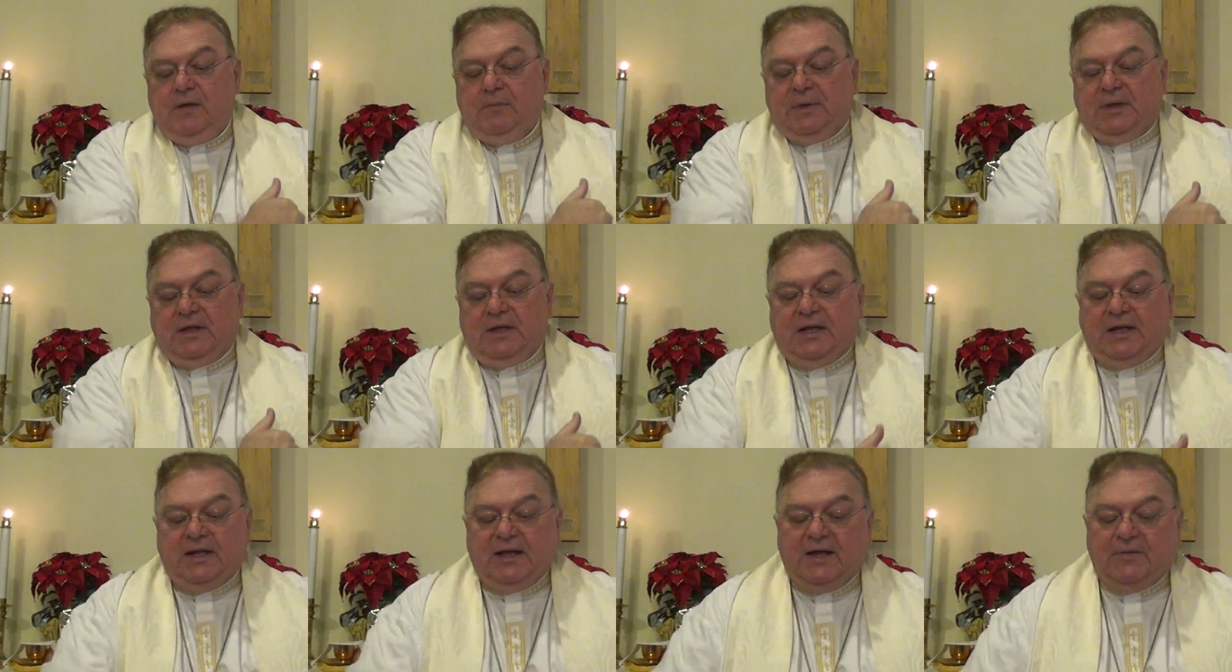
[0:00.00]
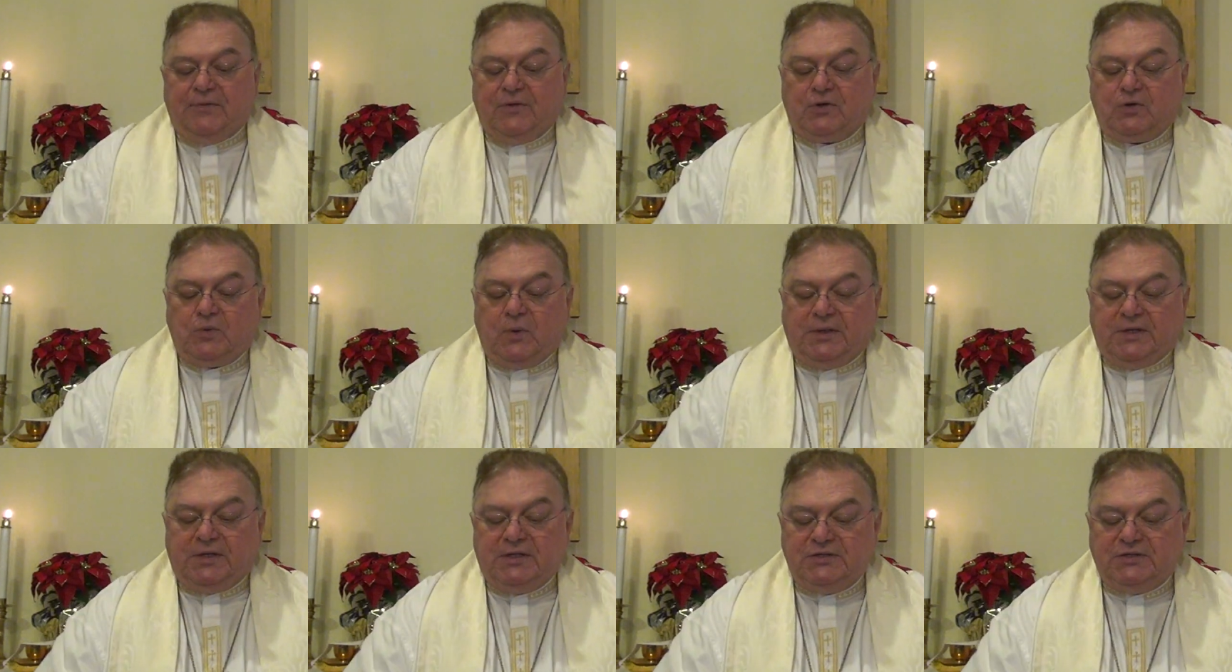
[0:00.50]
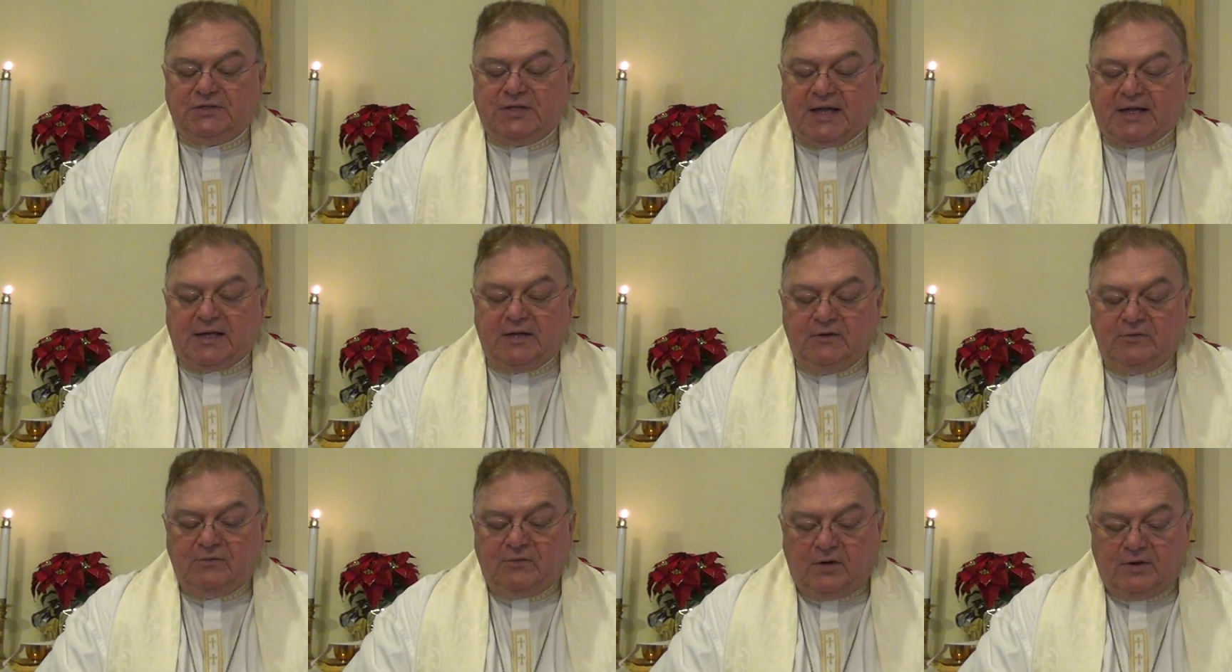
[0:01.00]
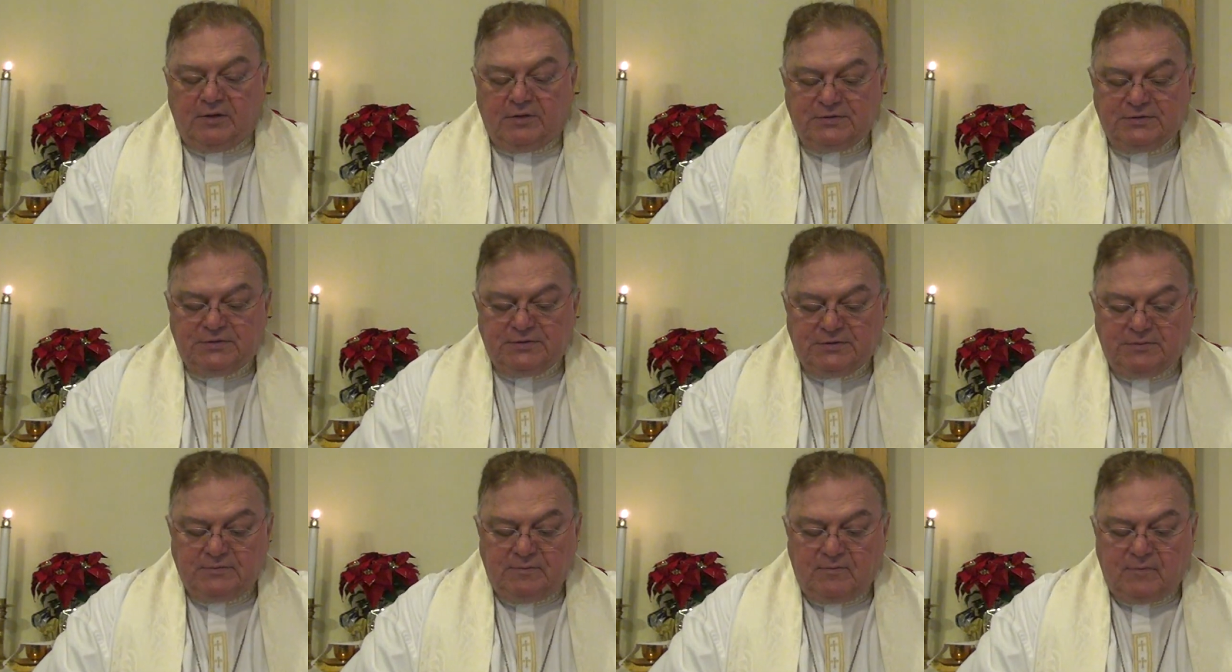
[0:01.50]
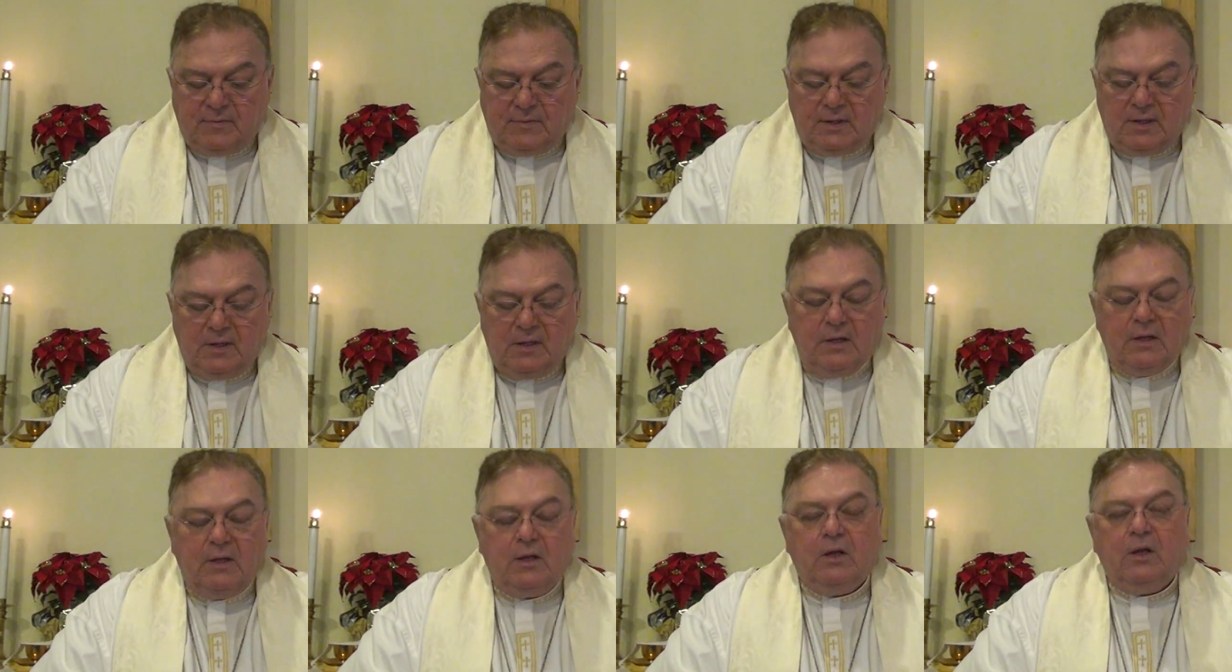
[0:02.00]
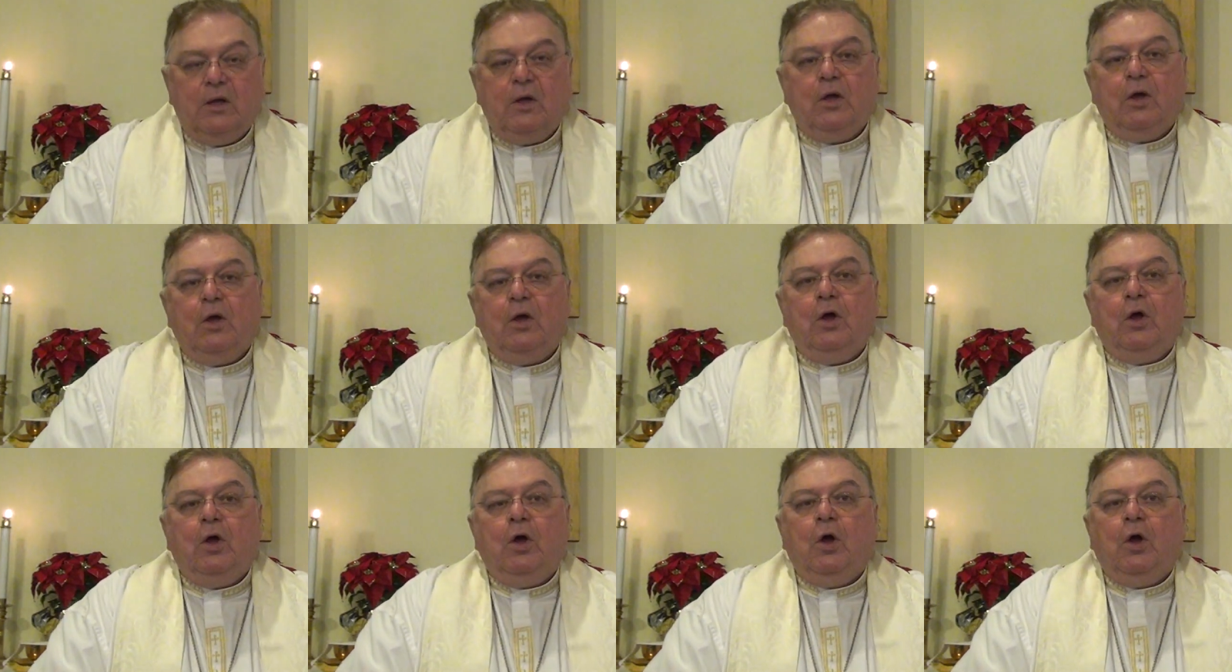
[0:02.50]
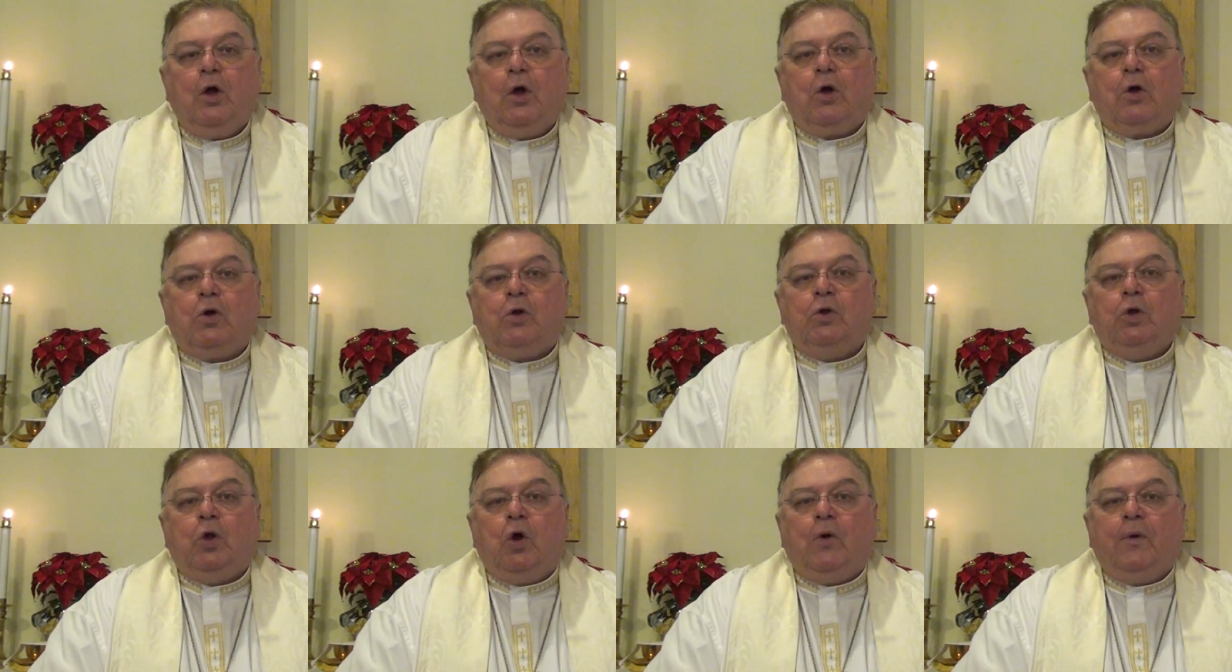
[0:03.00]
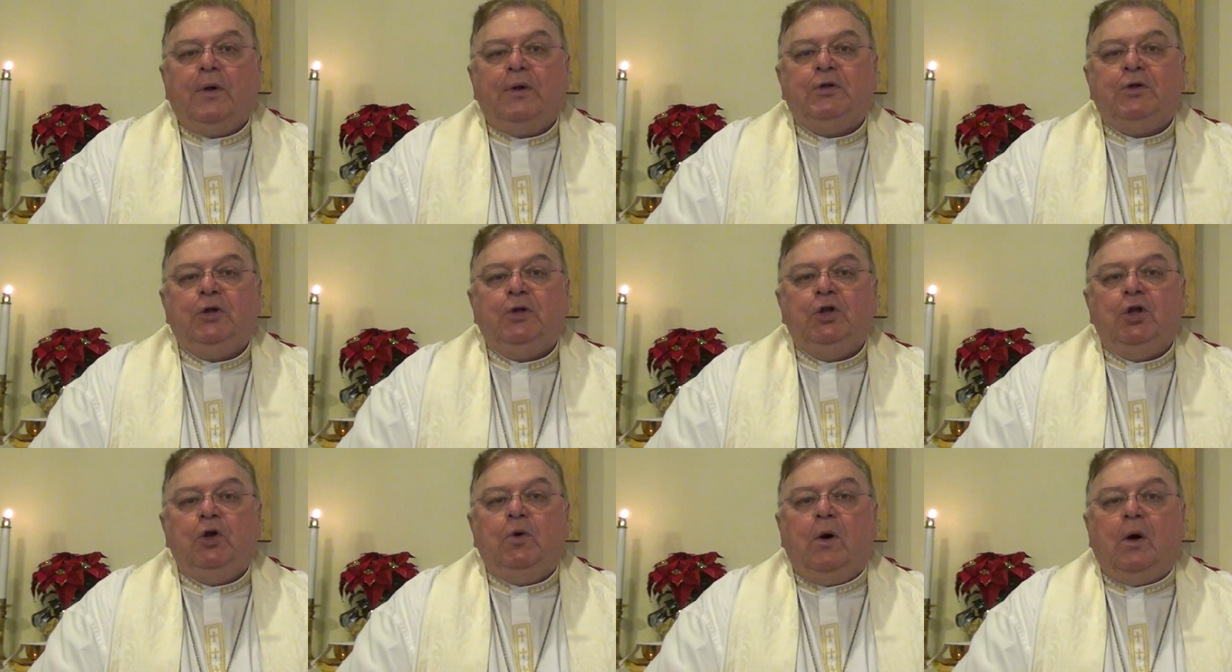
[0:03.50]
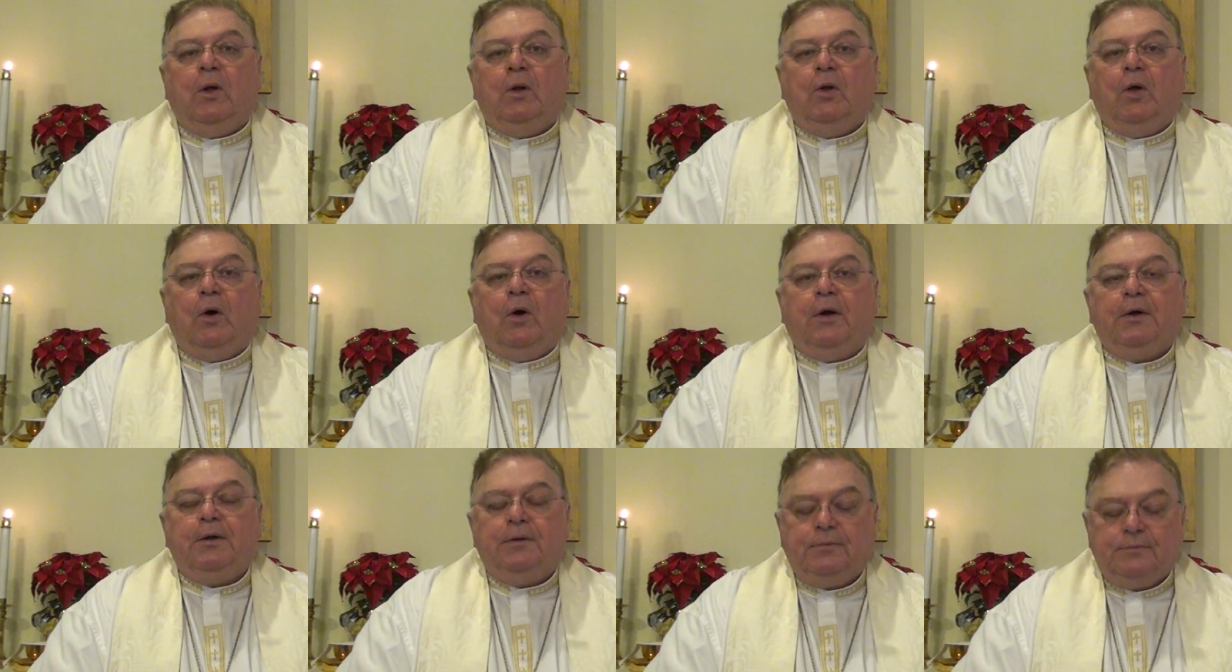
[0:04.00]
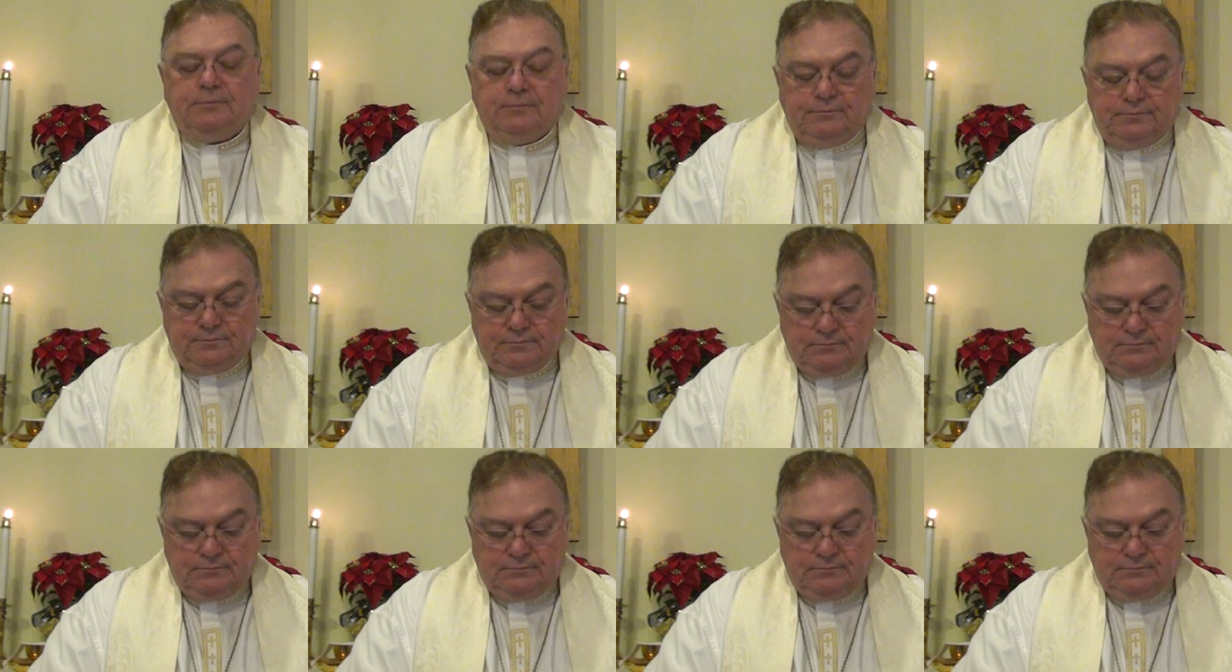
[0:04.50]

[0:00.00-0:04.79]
beginning at the 22nd verse. Glory to you, O Lord.